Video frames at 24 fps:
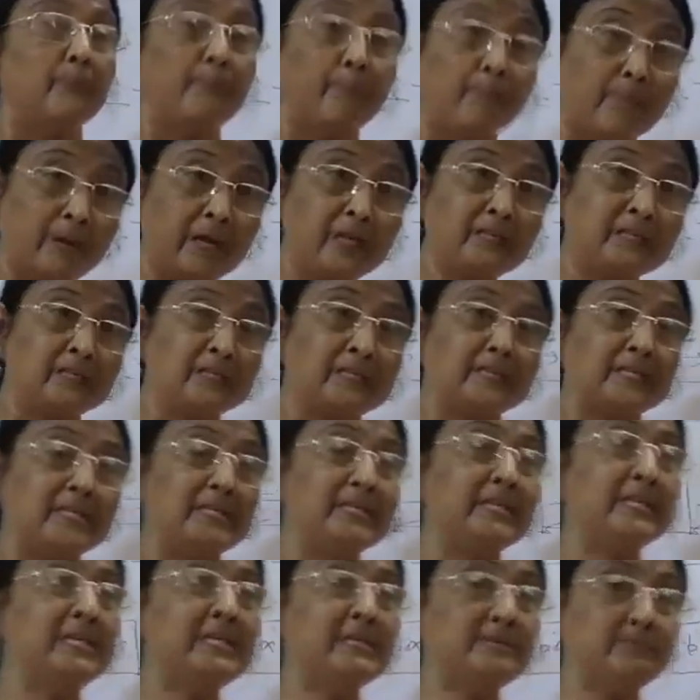But
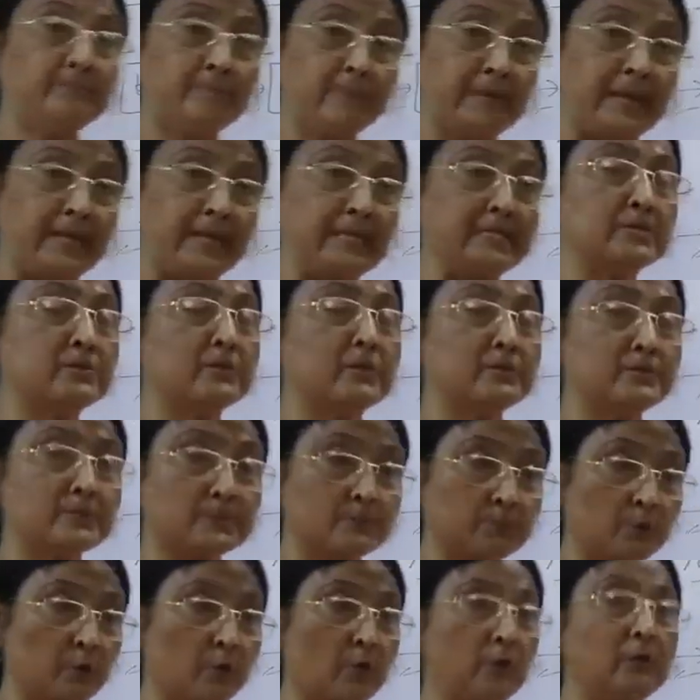in place of
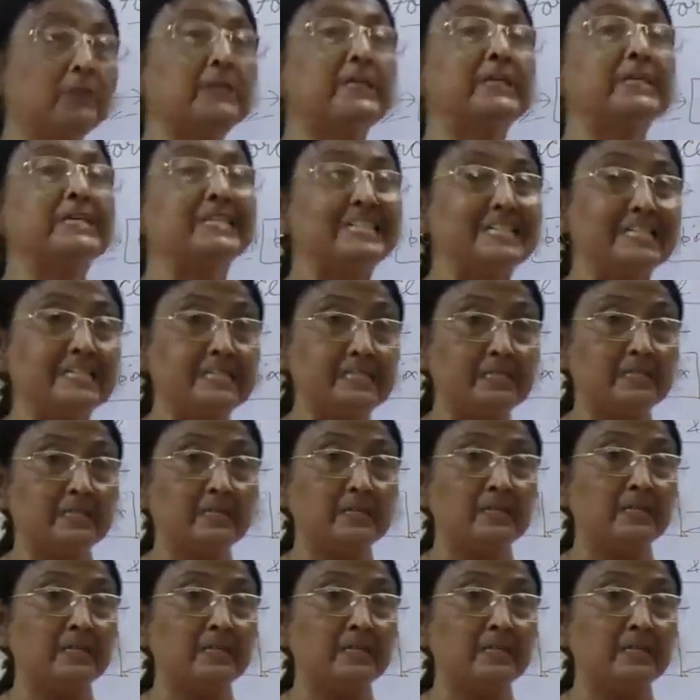small kid,